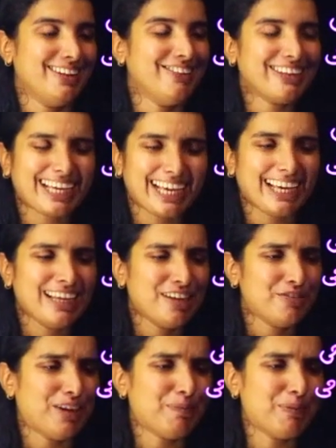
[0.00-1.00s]
okay.
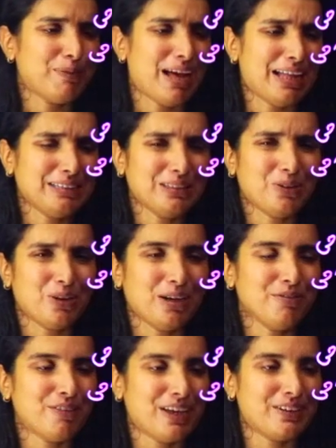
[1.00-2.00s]
5
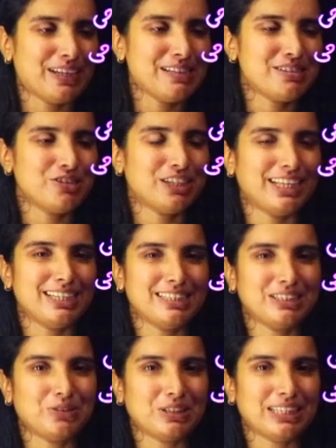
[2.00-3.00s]
raised to 10
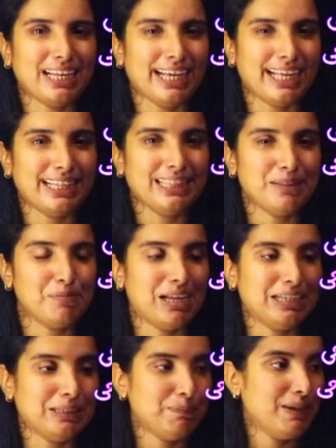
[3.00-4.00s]
into what is the
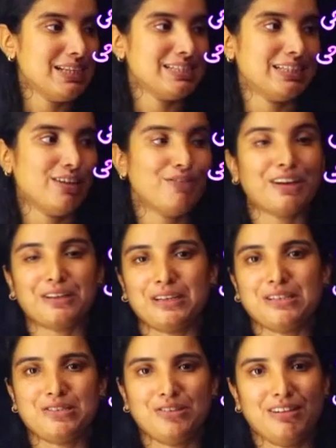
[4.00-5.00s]
multiply 5
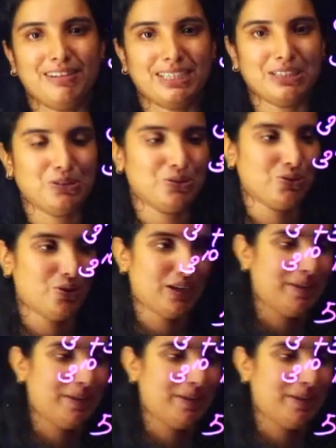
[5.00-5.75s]
raised to 11 gittum